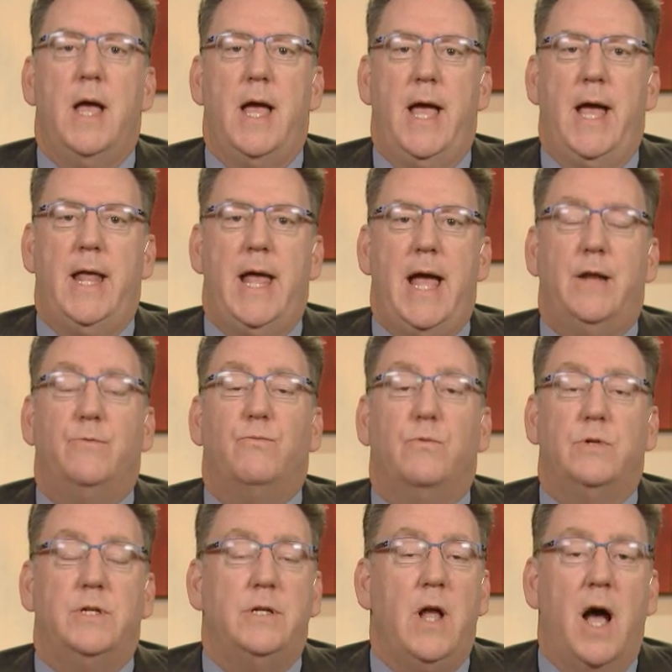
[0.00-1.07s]
And
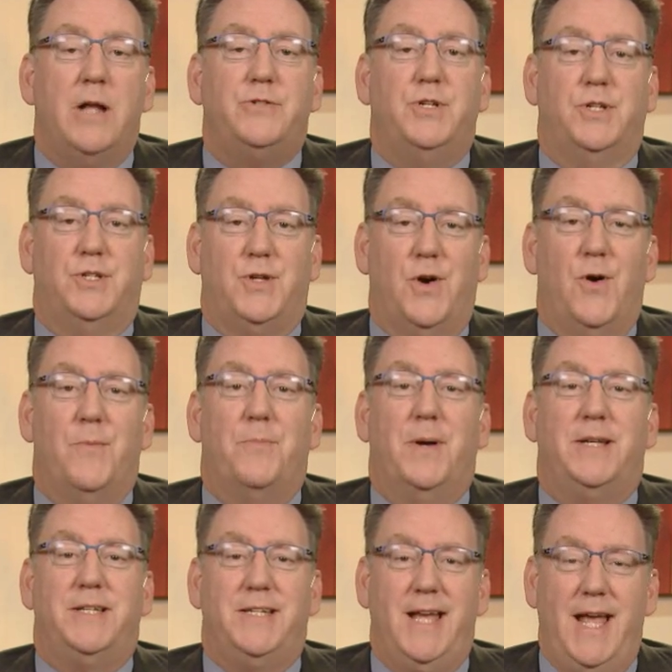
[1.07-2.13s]
not just hope,
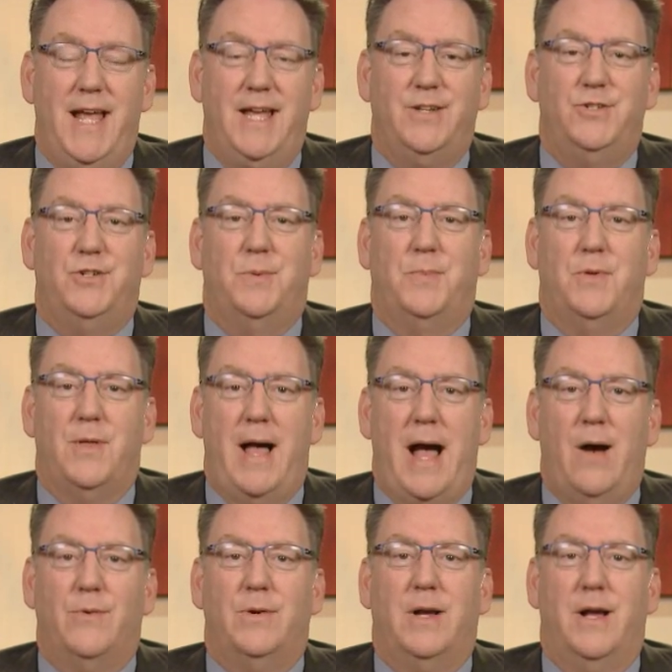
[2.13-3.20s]
but tangible
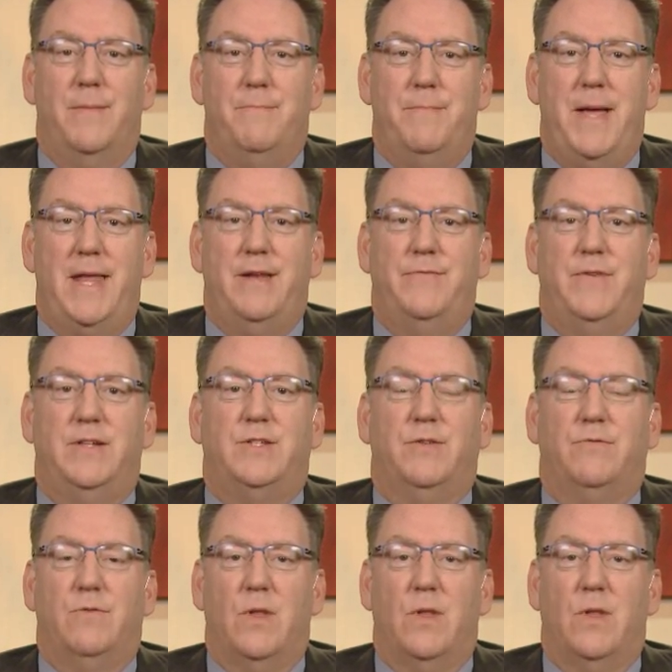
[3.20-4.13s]
outcome benefits of